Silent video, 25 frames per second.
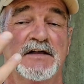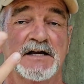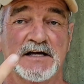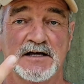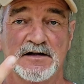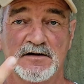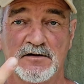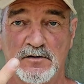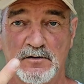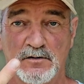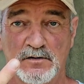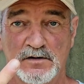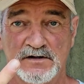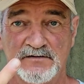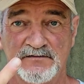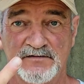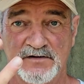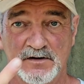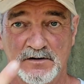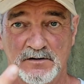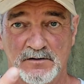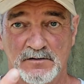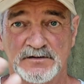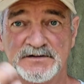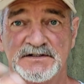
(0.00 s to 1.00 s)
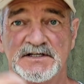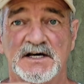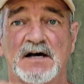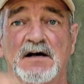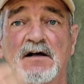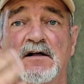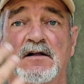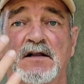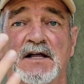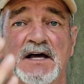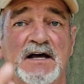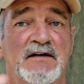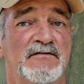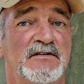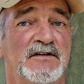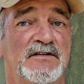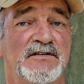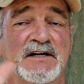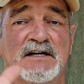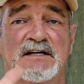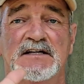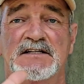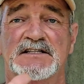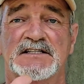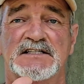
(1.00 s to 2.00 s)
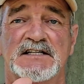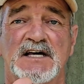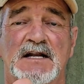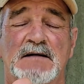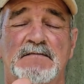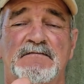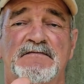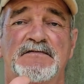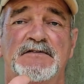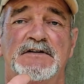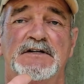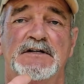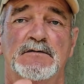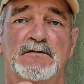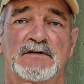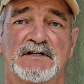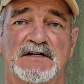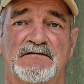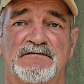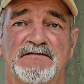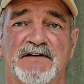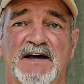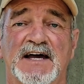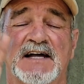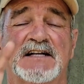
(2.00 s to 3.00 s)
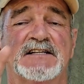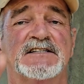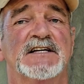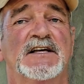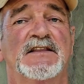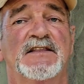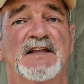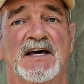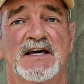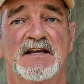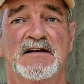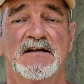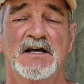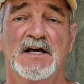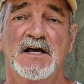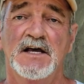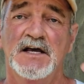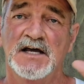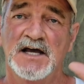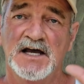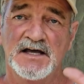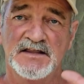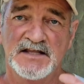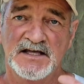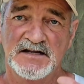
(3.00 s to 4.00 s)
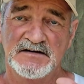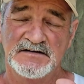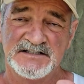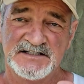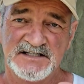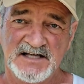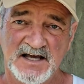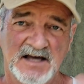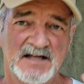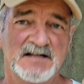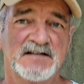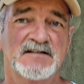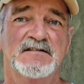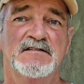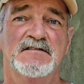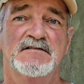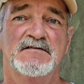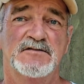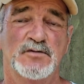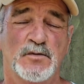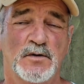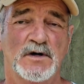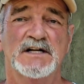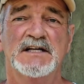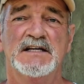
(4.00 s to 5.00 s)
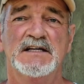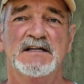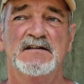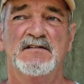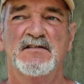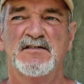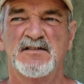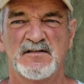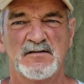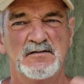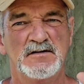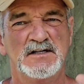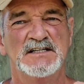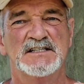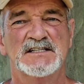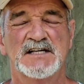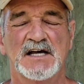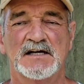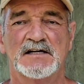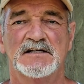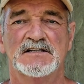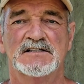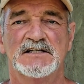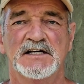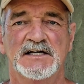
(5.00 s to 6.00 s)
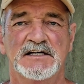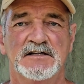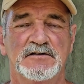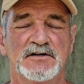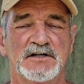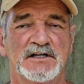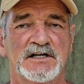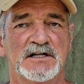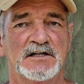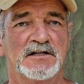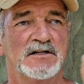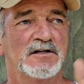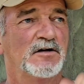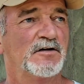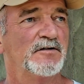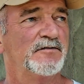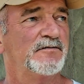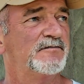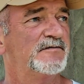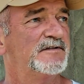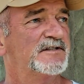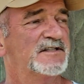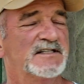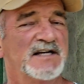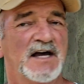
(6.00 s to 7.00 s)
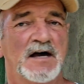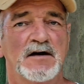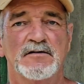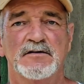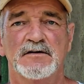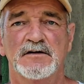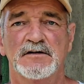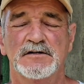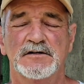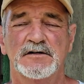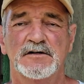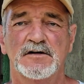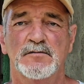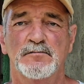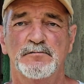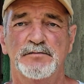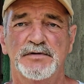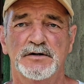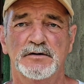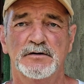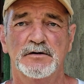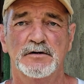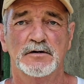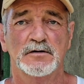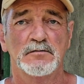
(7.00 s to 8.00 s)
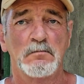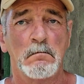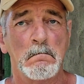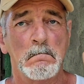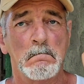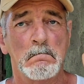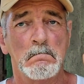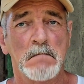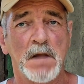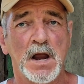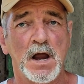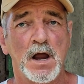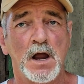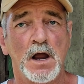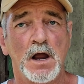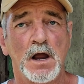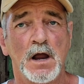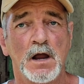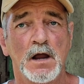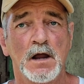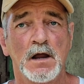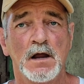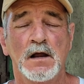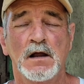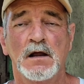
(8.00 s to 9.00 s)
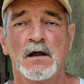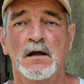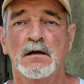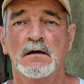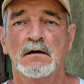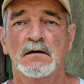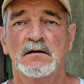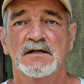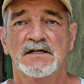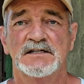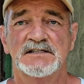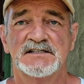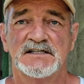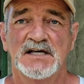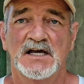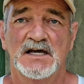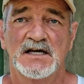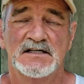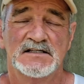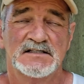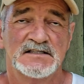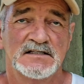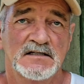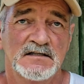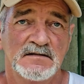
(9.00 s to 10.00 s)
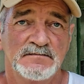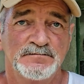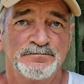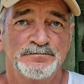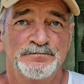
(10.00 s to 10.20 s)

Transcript: they get a hold of the hotel. Everything is set up for you in advance, and then 10, 20, 30 seconds later, you get a little sound on your computer. It says,